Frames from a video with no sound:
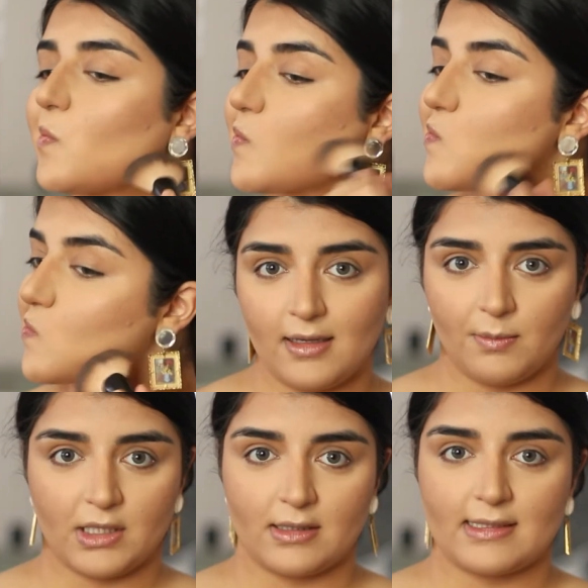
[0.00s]
And
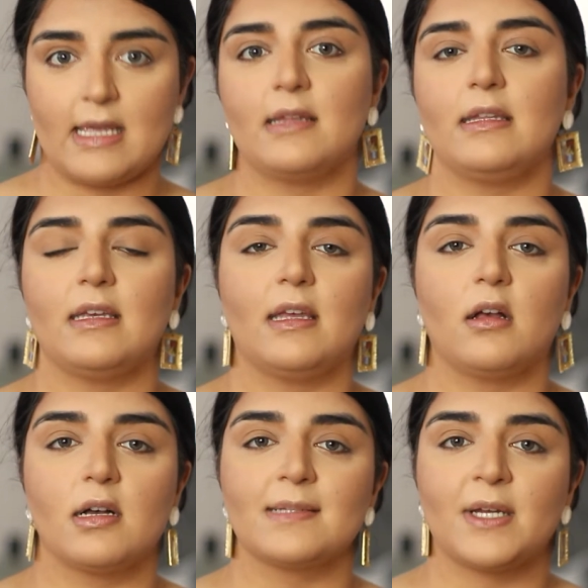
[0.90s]
I'm going to take the IT
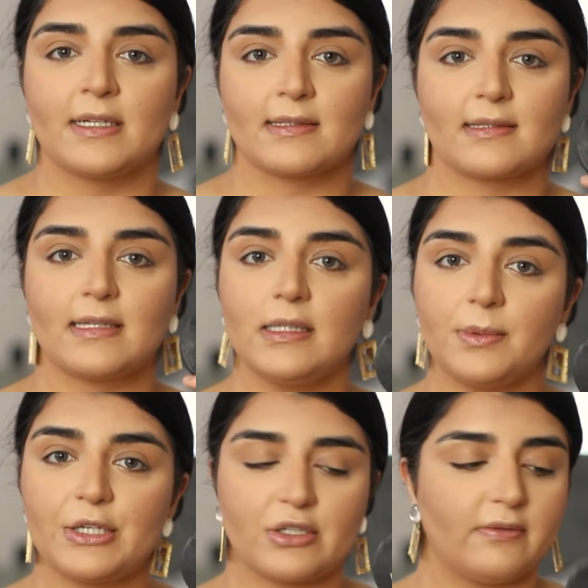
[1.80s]
Cosmetics
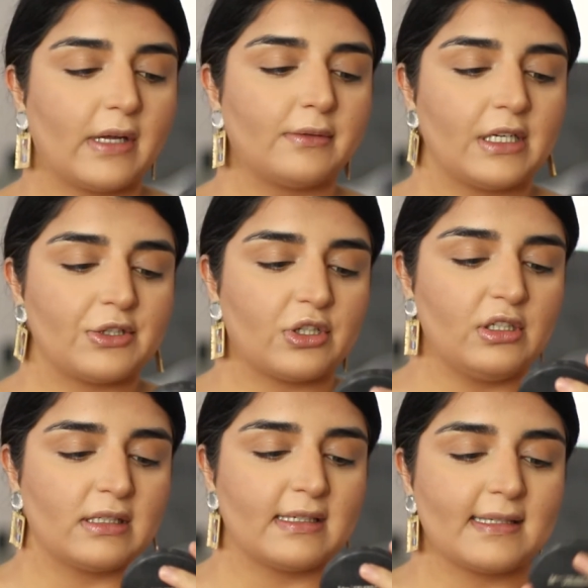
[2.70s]
Celebration
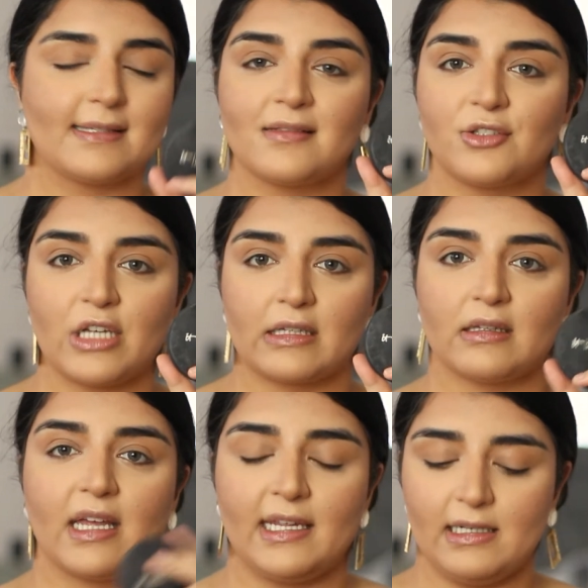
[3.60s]
Foundation, and this is in the shade
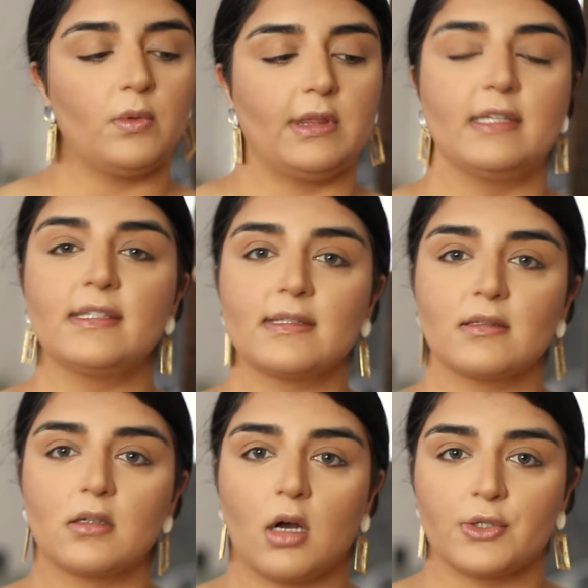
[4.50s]
Light. With this
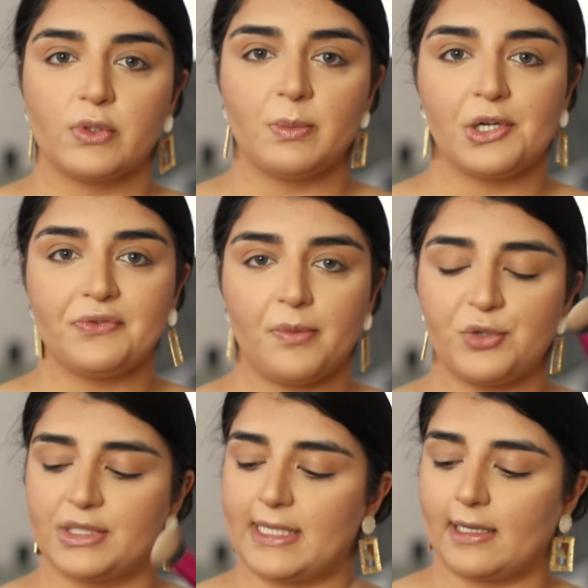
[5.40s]
contour brush from
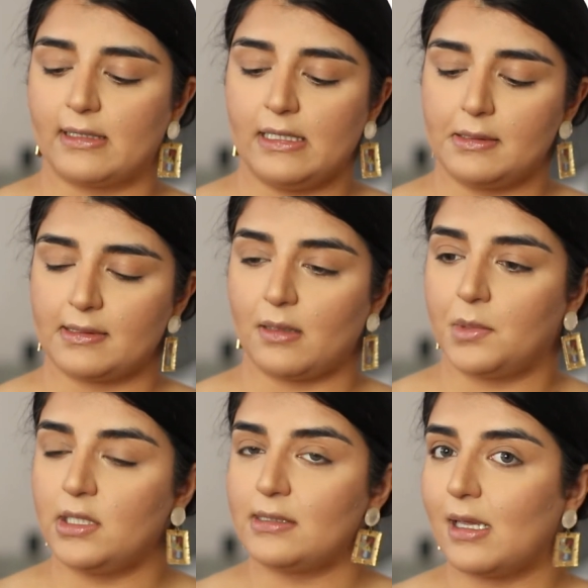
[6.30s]
Real Techniques, I'm
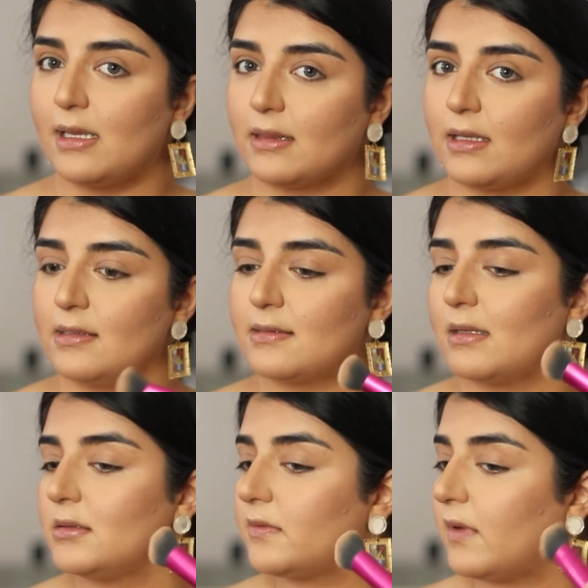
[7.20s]
going to take this
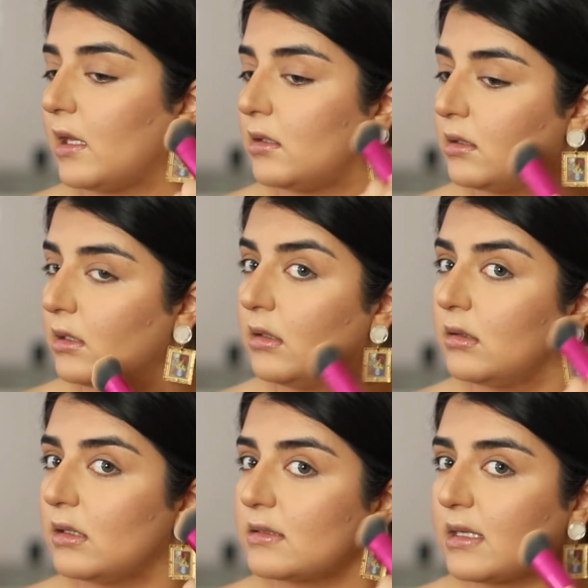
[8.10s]
and
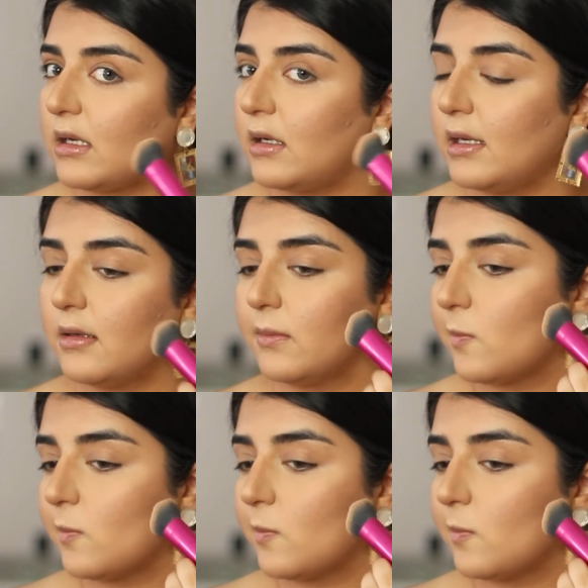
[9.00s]
define this area.